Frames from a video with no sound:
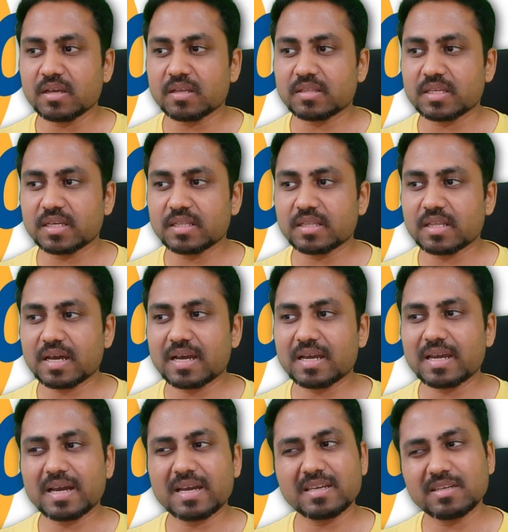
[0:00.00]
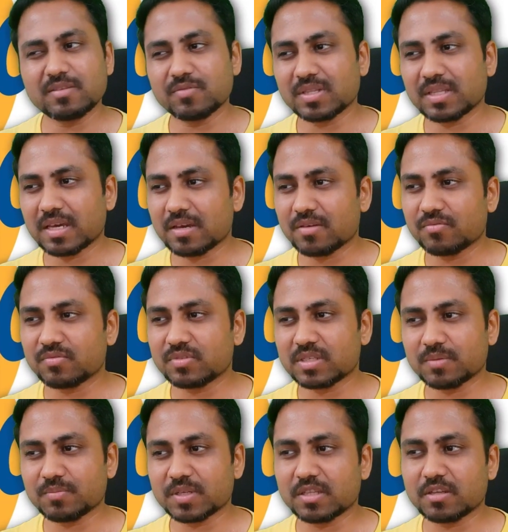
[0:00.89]
Then I even have
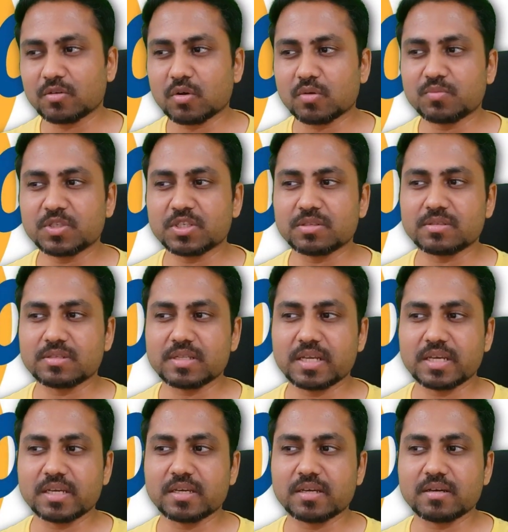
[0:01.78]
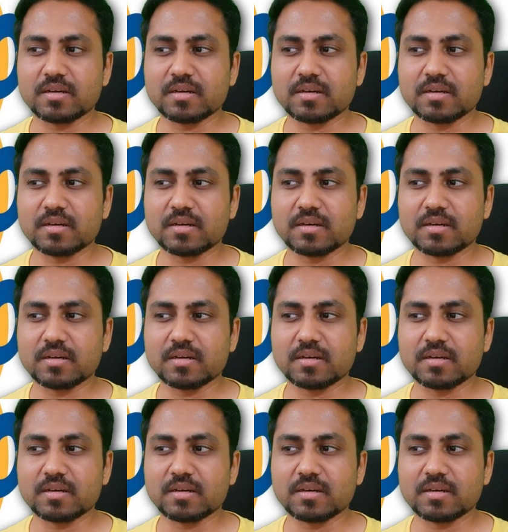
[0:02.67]
some other options, like